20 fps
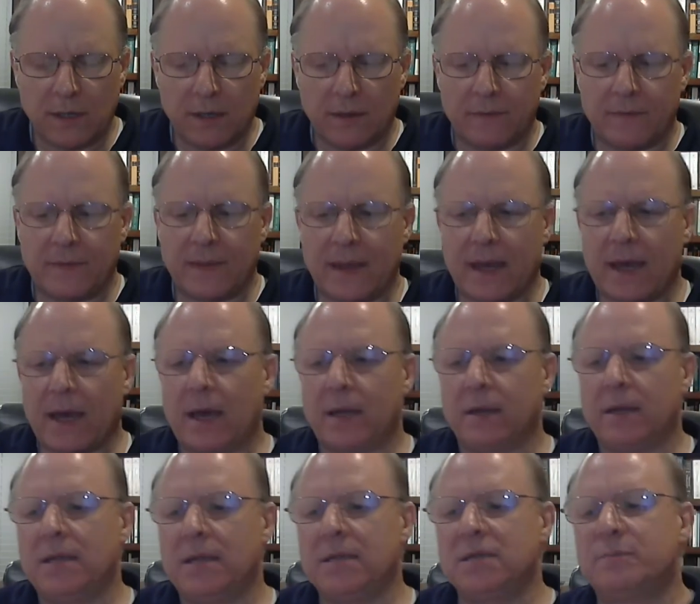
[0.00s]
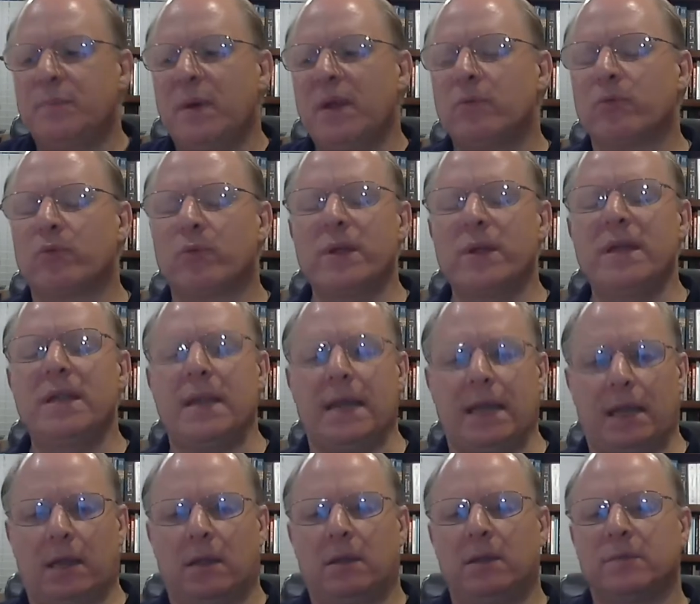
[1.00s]
that he's been reading
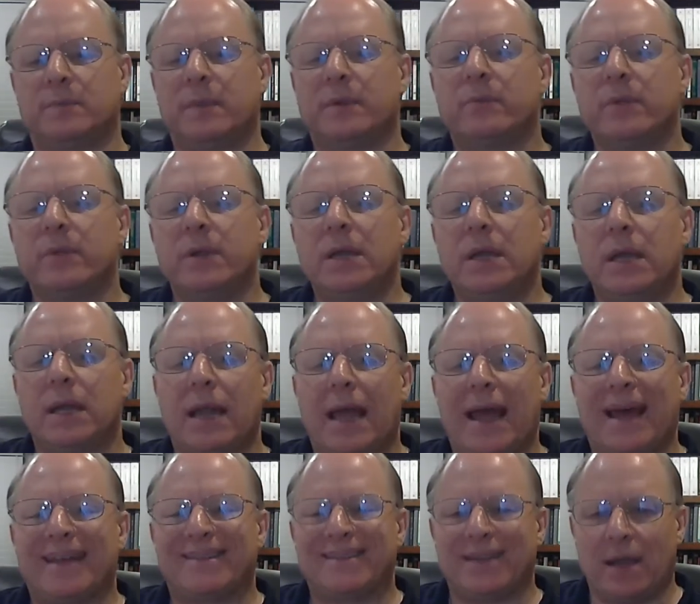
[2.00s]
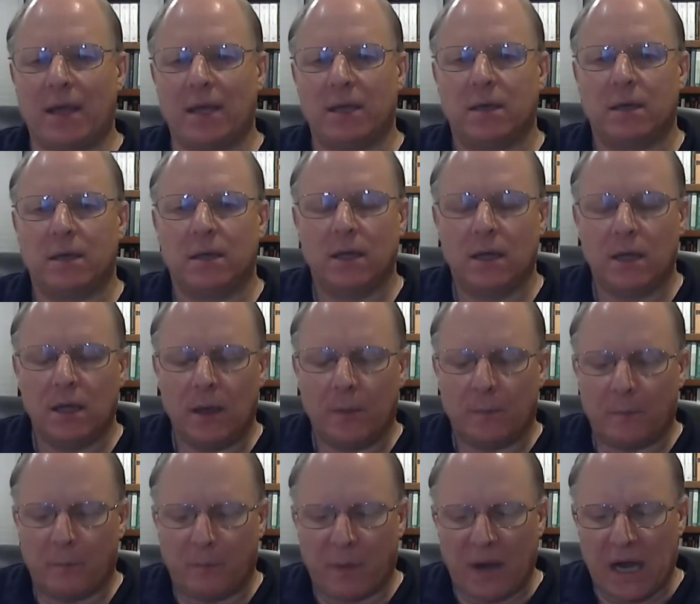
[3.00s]
an essay
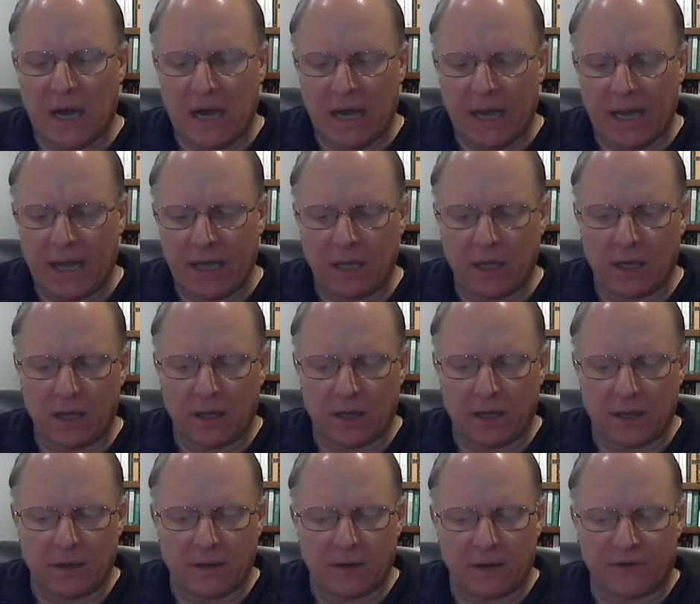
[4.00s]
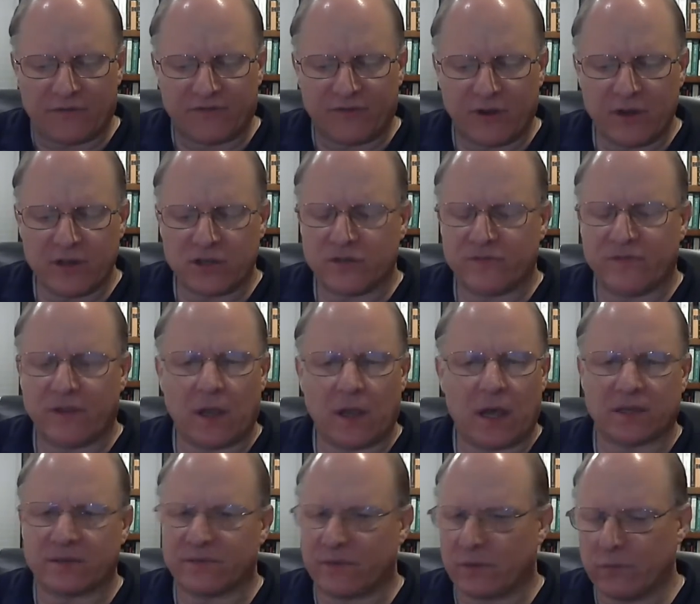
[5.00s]
by a French
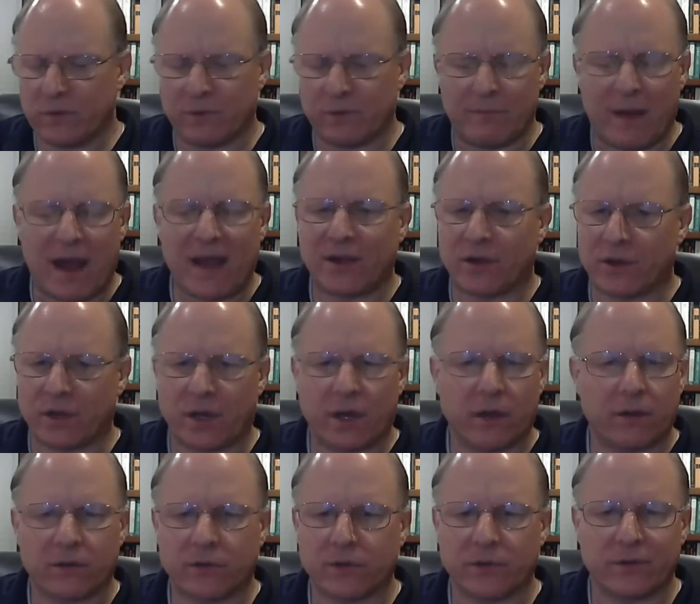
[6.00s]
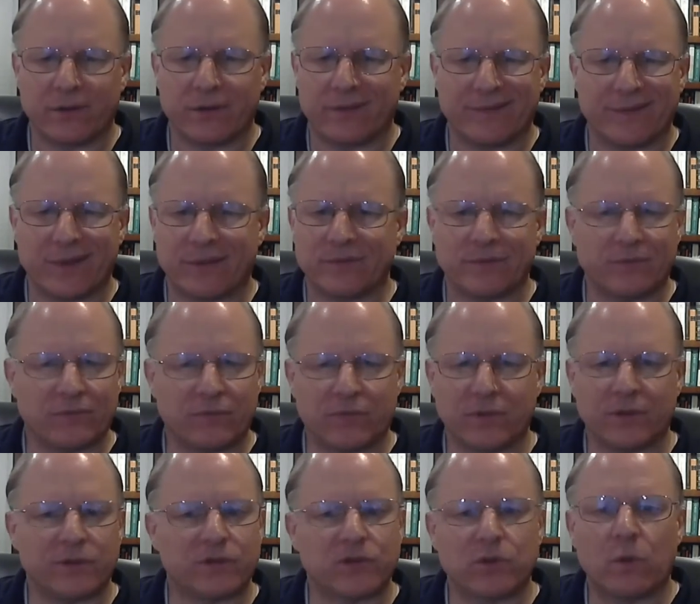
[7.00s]
philosopher, a real minor character that doesn't
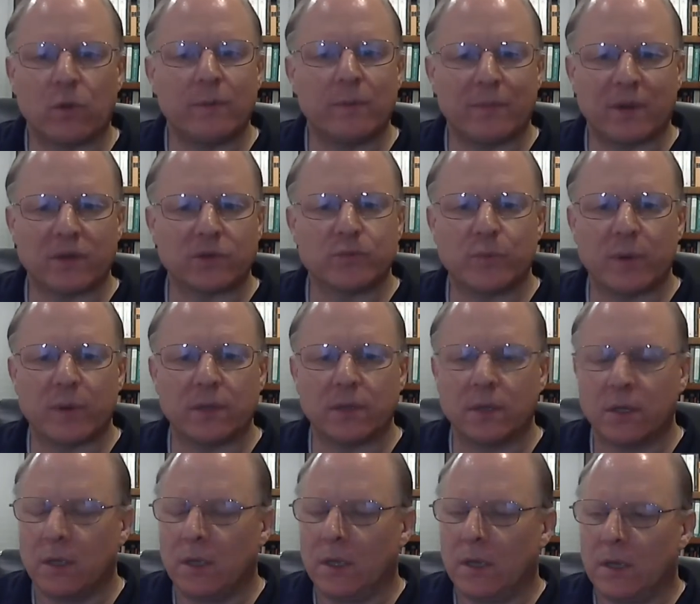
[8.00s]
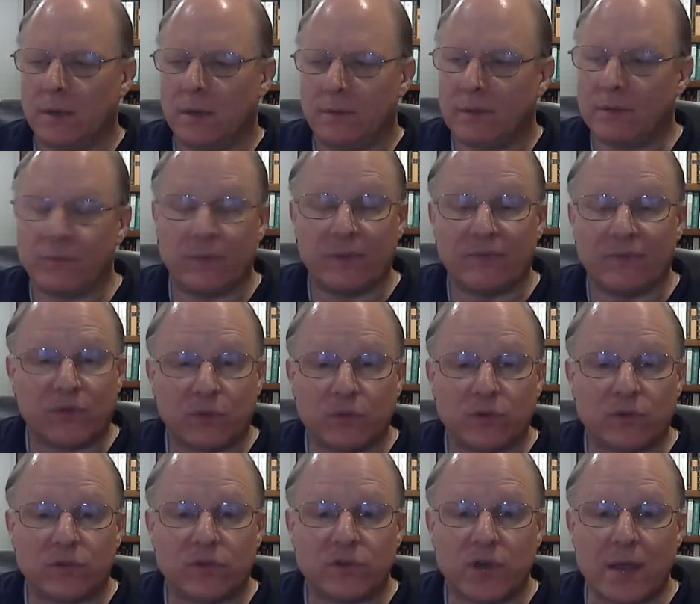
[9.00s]
really show up much, but he
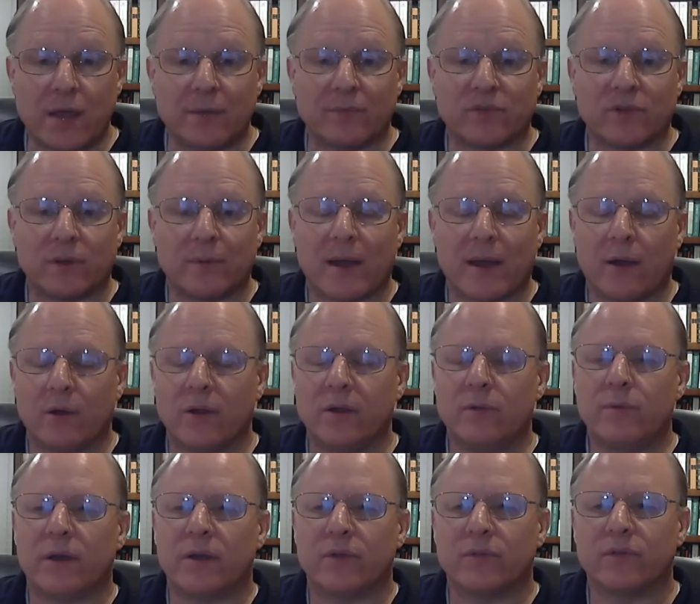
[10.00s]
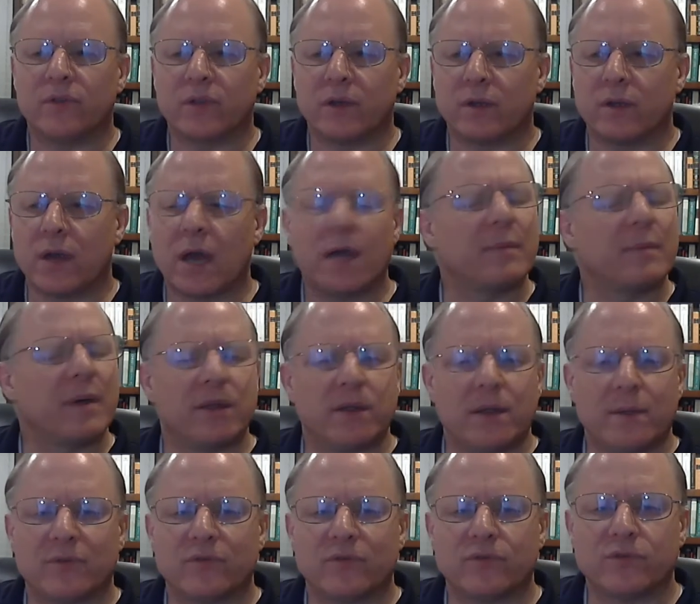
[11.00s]
influenced James somehow. Anyway, it was a guy by the
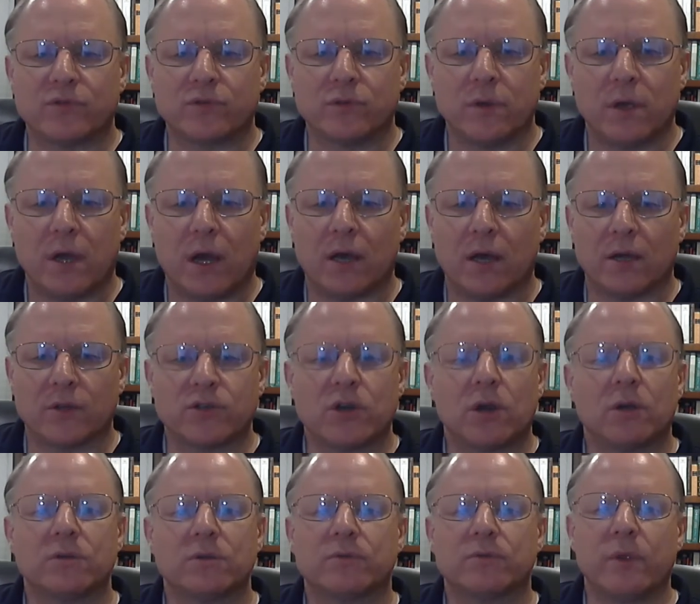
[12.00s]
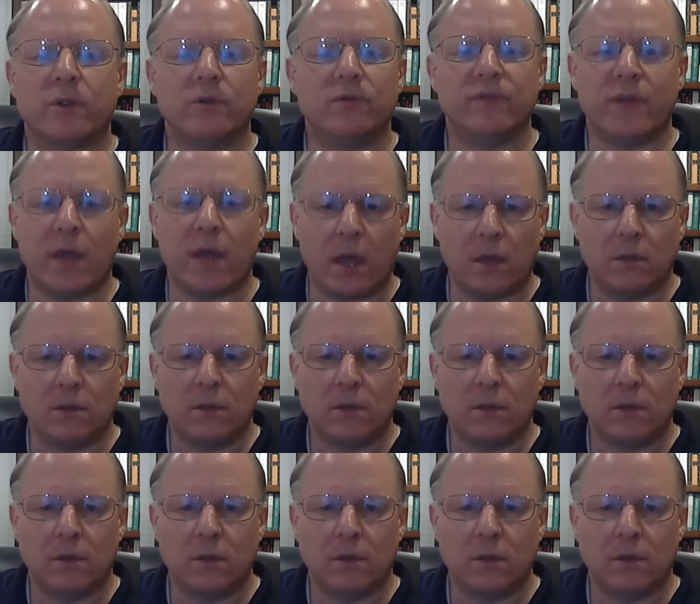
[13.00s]
name of Charles Renouvier.